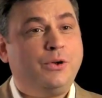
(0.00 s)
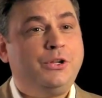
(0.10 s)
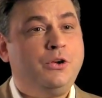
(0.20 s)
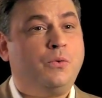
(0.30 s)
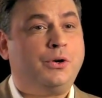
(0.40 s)

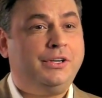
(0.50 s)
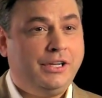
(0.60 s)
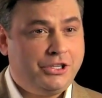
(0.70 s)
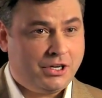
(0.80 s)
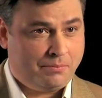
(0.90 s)
what you were
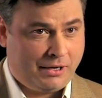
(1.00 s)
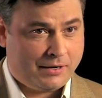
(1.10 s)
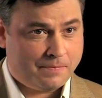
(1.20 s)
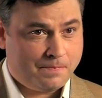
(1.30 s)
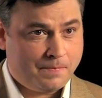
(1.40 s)
teaching me,
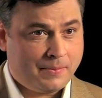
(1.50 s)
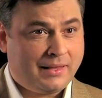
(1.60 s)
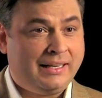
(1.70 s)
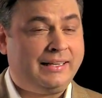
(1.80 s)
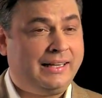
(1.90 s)

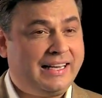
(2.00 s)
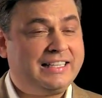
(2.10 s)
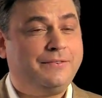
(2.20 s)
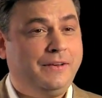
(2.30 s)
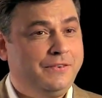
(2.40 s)
in the
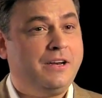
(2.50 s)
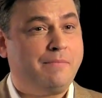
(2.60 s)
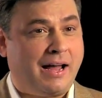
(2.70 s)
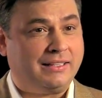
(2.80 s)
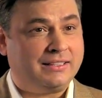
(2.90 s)
last 15
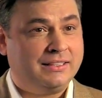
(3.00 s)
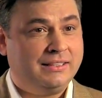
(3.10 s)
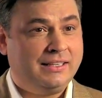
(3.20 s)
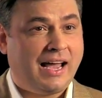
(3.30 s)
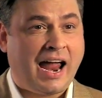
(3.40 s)
months,
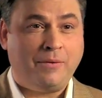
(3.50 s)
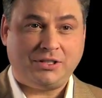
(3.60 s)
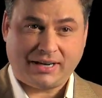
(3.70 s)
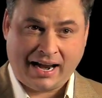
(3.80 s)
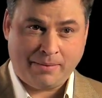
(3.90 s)
I
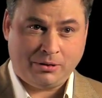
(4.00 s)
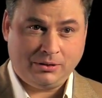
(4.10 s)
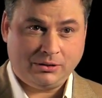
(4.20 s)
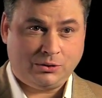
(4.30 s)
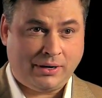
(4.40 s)
was able
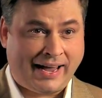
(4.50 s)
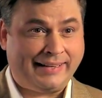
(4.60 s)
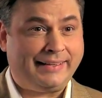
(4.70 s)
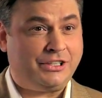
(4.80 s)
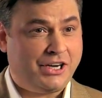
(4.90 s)
to
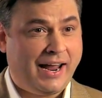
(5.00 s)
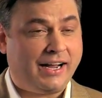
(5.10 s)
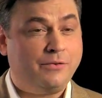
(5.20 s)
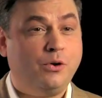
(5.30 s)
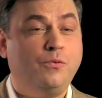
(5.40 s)
get the
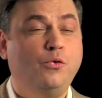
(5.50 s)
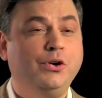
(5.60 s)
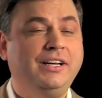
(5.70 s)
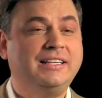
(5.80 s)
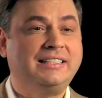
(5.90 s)
check for
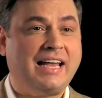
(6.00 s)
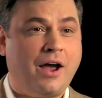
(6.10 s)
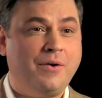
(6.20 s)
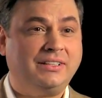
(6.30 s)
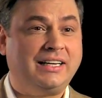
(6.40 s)

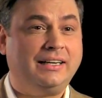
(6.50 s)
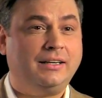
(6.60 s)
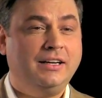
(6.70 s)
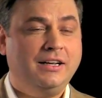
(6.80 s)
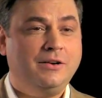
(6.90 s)

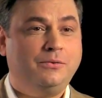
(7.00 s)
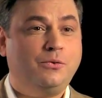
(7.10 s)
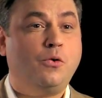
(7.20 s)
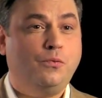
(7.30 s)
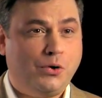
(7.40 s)

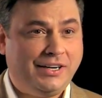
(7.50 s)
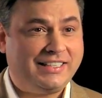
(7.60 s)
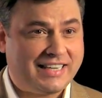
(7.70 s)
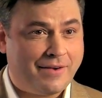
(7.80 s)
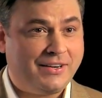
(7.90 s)

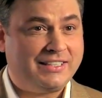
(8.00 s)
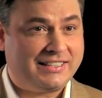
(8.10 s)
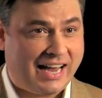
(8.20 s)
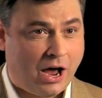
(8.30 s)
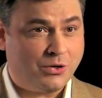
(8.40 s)

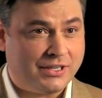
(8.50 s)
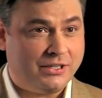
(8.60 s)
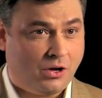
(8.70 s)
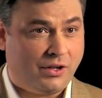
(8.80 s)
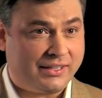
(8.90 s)

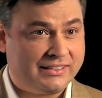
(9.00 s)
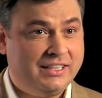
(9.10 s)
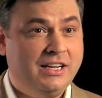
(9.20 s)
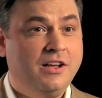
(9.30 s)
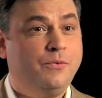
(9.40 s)
$47,000
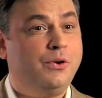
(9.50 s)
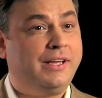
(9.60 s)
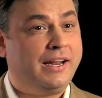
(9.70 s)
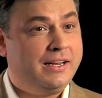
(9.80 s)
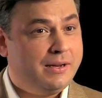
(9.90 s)
for
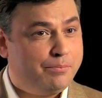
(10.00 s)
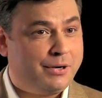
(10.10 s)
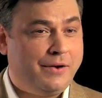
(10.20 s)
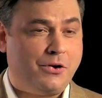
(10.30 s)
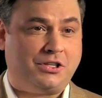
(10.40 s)
the
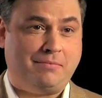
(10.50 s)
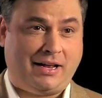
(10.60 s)
previous